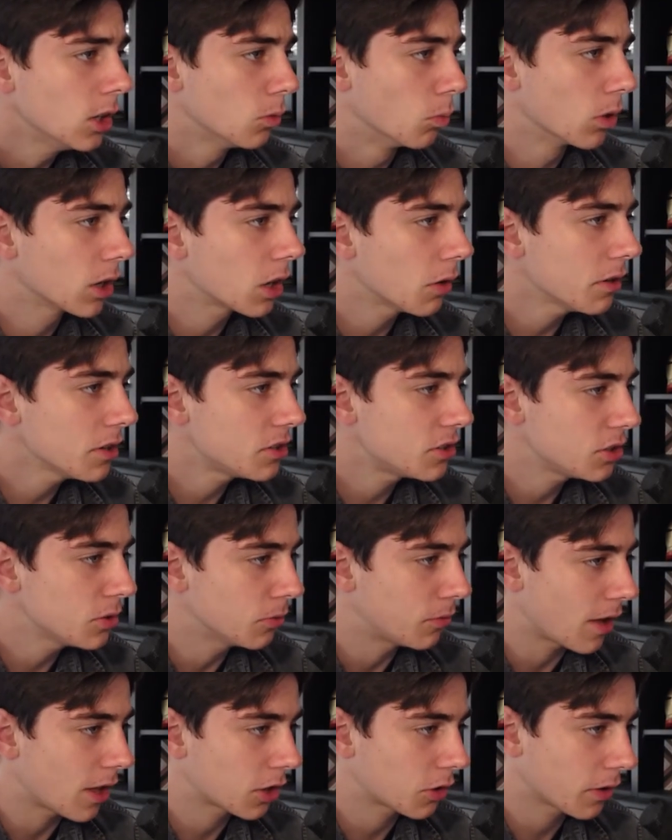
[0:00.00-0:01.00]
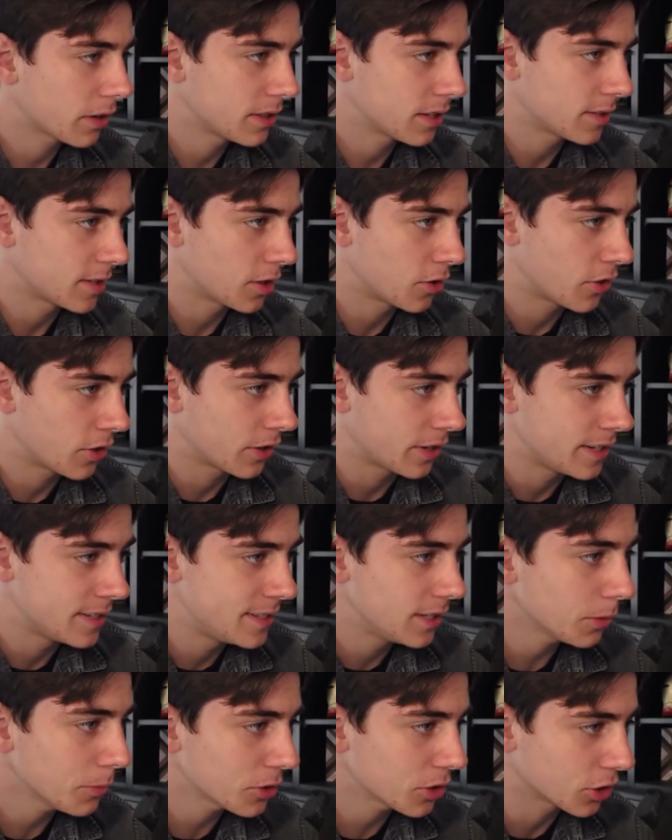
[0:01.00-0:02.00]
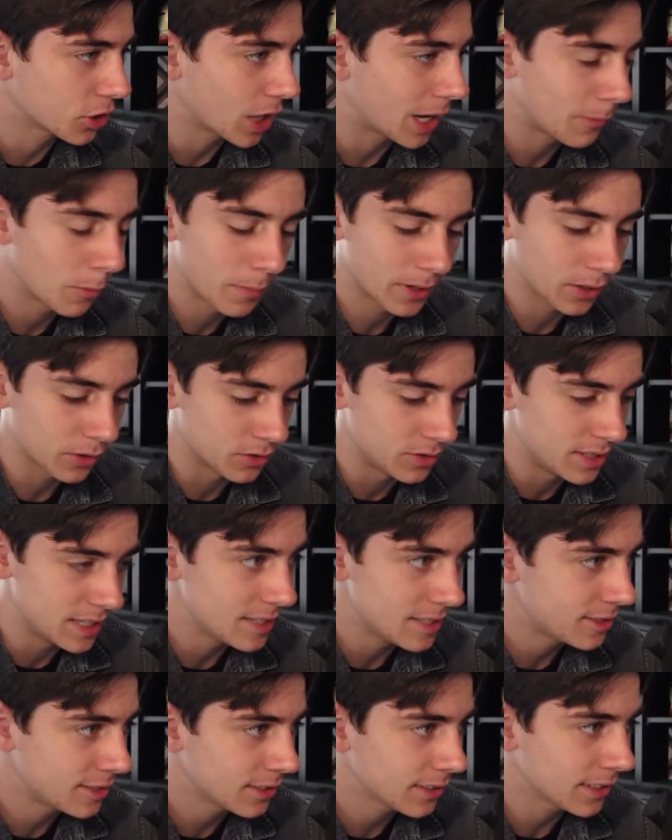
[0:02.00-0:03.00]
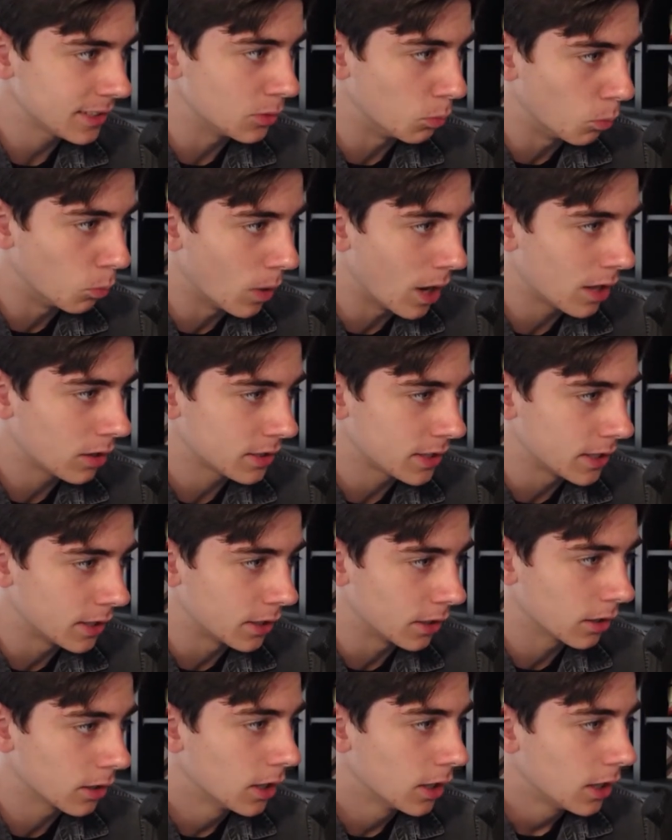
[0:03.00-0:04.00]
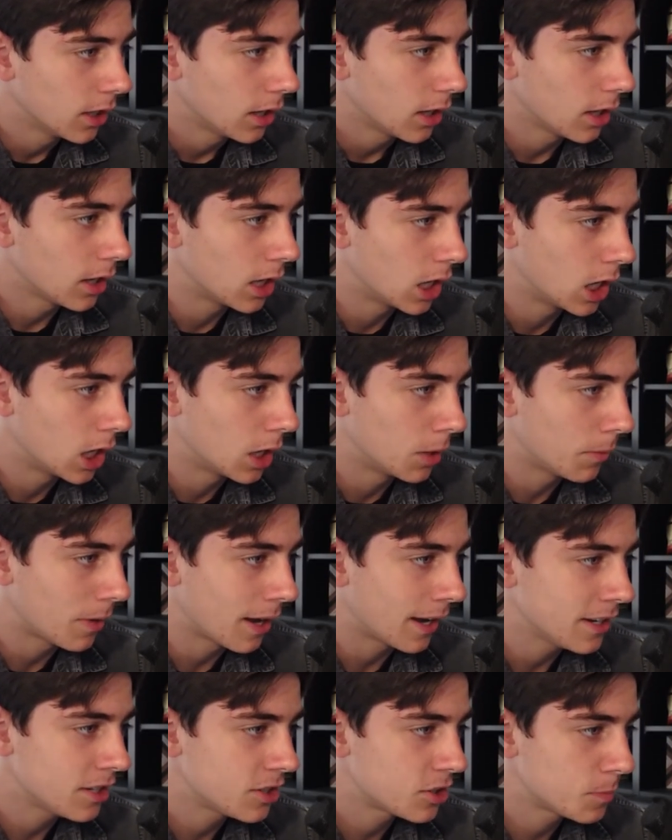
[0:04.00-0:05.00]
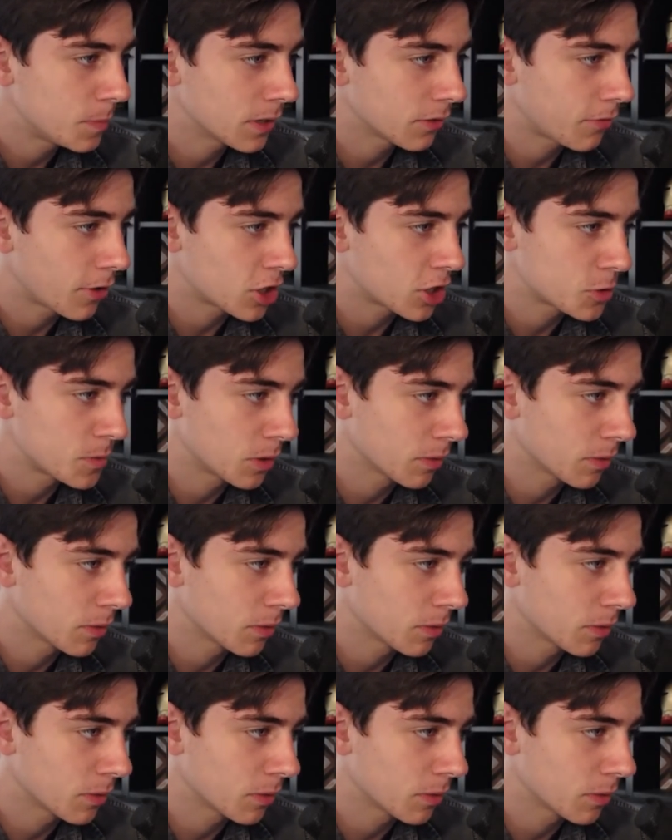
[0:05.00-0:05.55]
We're going to Valkyrie in the center there. He's dealing with our Goblin Barrels decently well here. Ice Spirit, Fire Spirit. We're